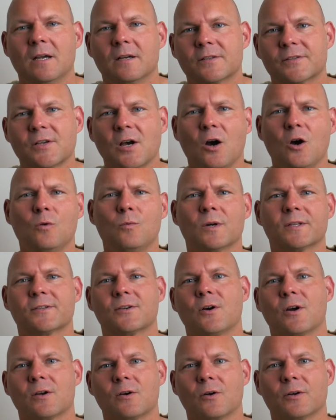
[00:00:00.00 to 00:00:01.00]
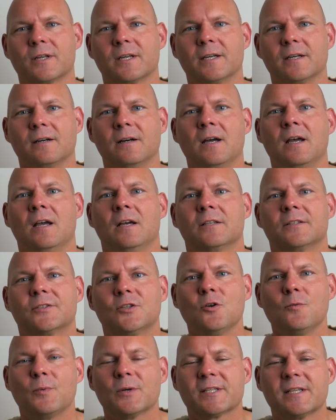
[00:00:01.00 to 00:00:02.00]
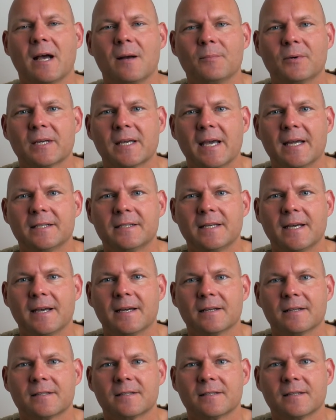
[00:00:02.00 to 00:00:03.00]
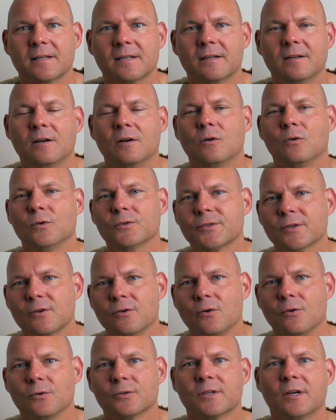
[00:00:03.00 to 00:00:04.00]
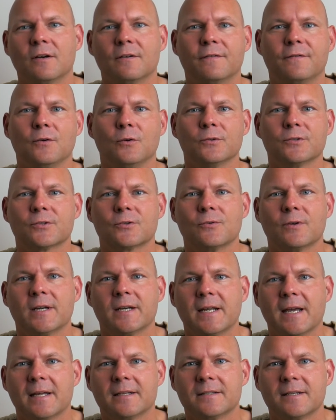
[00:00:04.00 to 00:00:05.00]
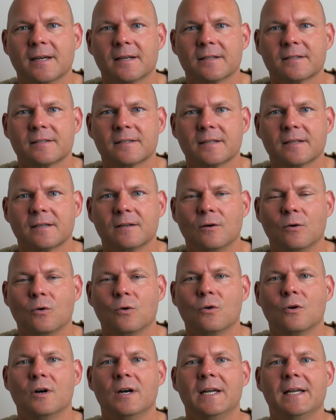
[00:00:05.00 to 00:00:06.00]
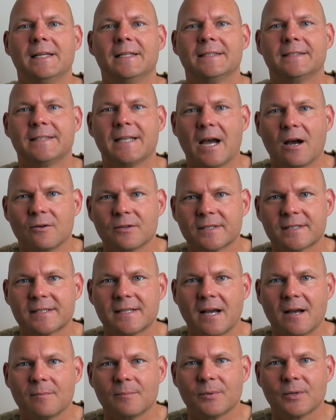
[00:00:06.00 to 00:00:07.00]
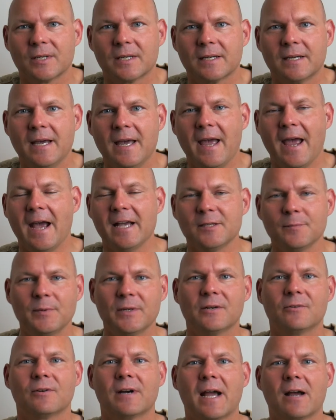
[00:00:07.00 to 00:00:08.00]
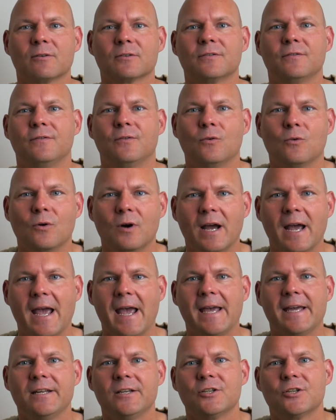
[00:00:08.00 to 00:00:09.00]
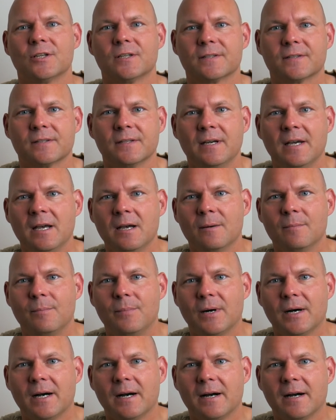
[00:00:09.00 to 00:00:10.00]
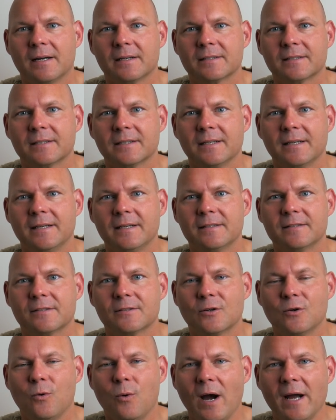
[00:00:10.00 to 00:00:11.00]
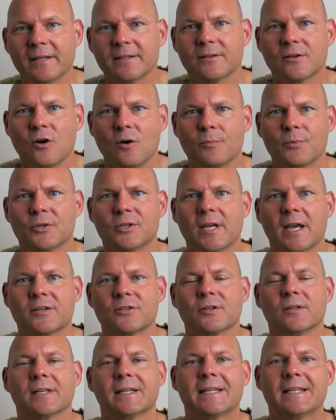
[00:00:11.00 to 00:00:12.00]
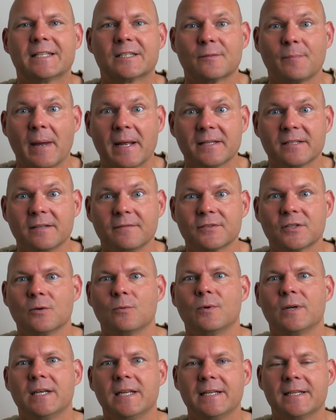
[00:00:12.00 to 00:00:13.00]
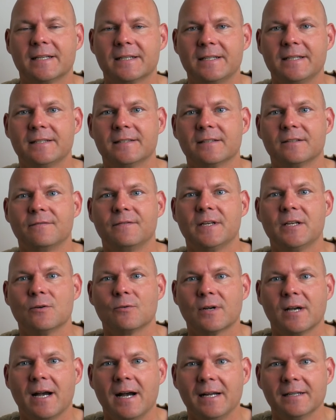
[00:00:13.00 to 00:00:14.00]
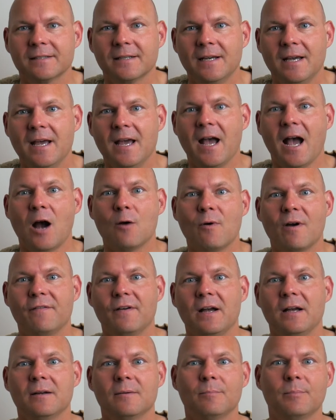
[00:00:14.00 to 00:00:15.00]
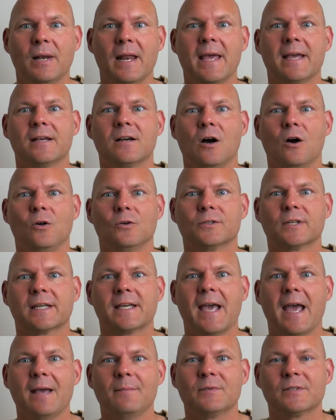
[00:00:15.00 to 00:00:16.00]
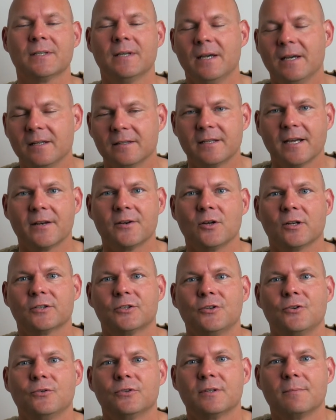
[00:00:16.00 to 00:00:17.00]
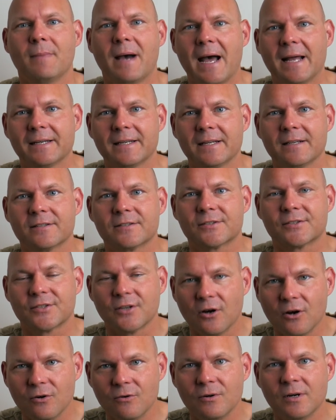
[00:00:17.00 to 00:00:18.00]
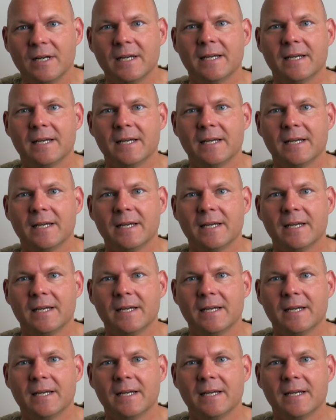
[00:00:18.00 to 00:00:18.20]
So what's going on here? Super sampling anti-aliasing, also called full screen anti-aliasing or downsampling, has been around for ages but it's quite computational expensive, so we need a decent video card. However, playing older games, they're not too demanding, so